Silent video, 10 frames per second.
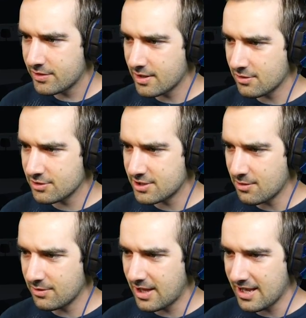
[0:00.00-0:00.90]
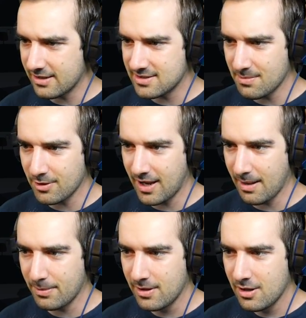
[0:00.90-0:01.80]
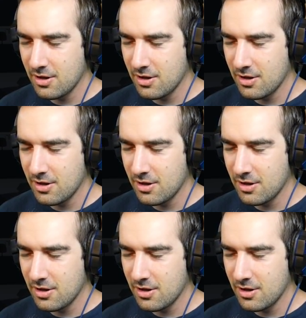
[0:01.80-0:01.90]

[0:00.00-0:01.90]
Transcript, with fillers: Thunderstone Lake Summer Camp.